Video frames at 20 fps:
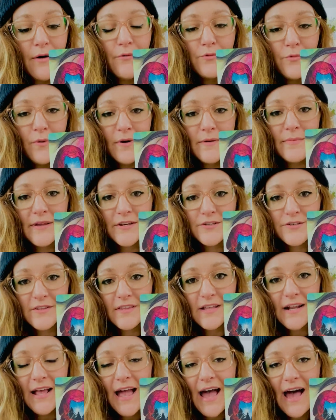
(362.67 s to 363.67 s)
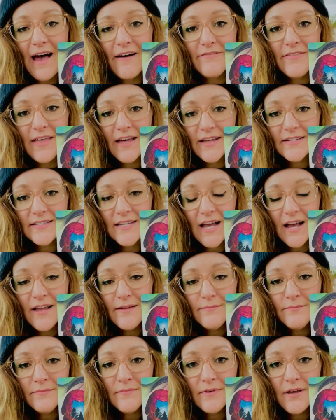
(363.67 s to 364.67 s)
would want to make sure that I have that
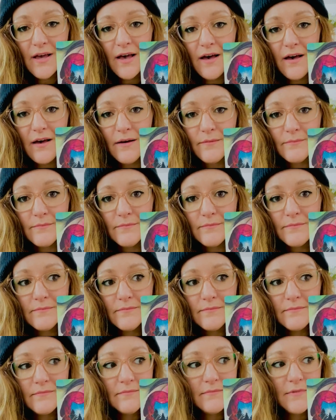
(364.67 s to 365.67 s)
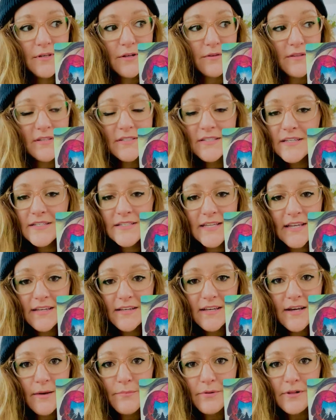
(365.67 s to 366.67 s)
time. This can take a
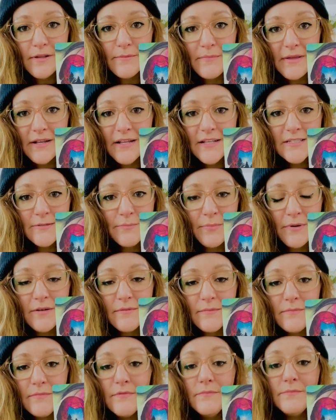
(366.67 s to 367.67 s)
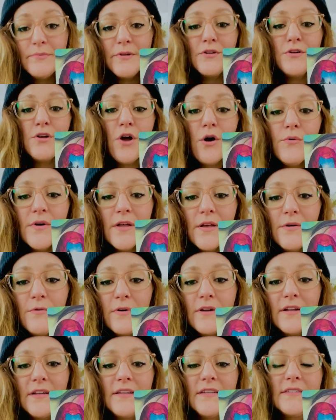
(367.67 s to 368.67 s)
couple of minutes, but knowing
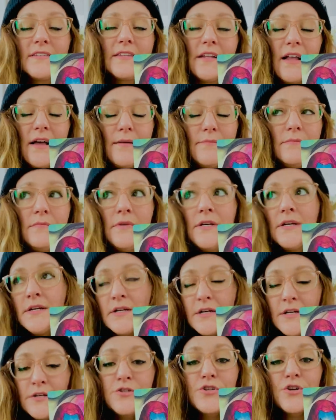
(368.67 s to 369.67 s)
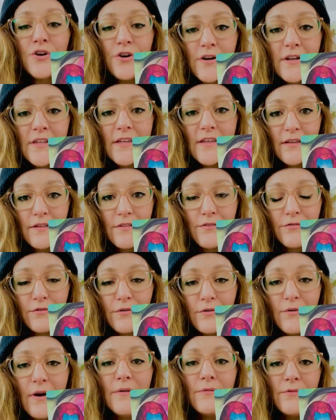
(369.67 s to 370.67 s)
what it is that I'm journeying
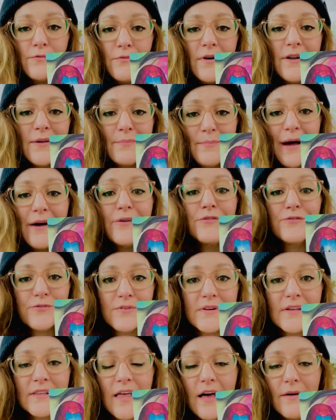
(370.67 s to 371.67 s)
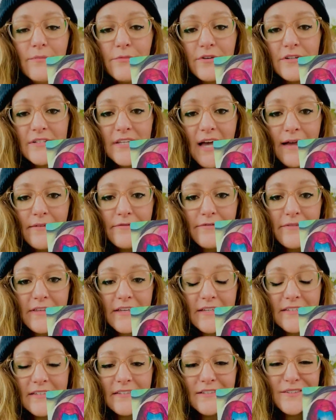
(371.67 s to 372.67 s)
through, I would want a boundary a lot more time for
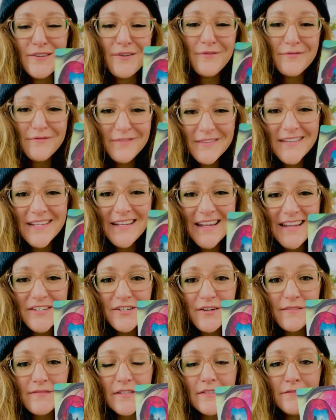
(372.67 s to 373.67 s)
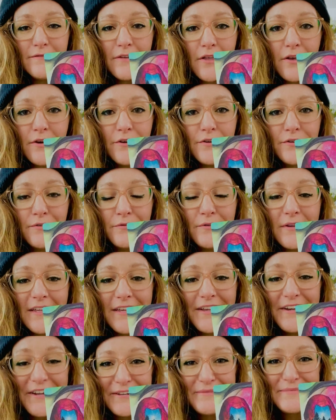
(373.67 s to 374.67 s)
this. And so for the nature of this video, you're
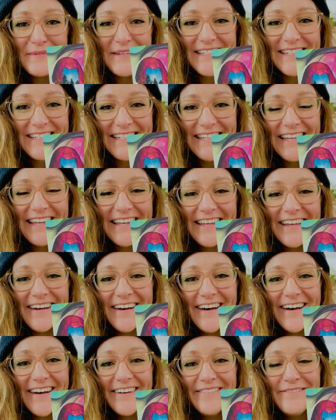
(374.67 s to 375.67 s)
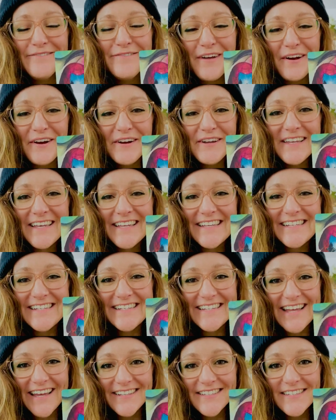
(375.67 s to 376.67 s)
really going to be seeing a very
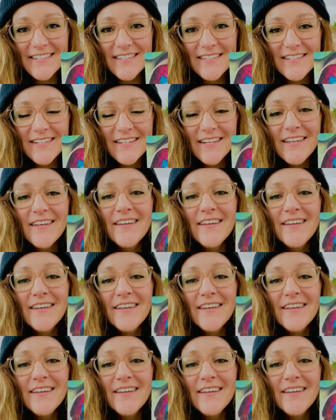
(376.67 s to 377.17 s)
condensed